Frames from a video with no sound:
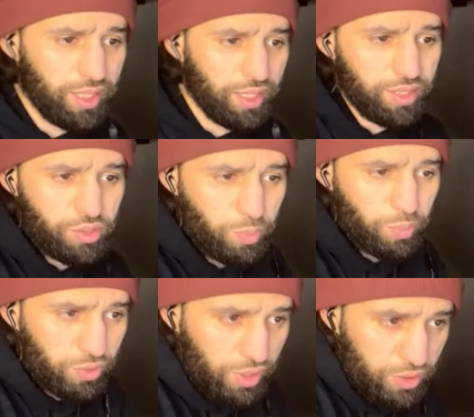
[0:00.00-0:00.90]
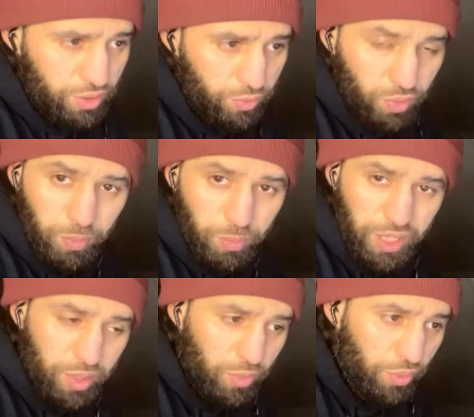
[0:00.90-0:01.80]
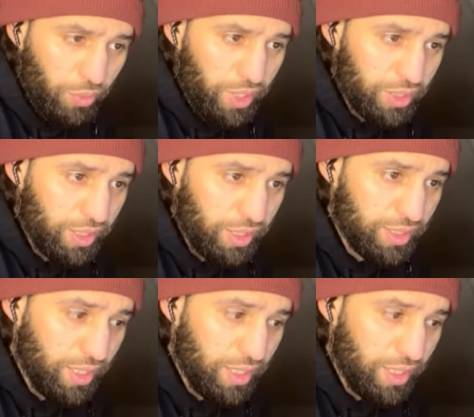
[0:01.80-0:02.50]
and support us for making more reaction, guys.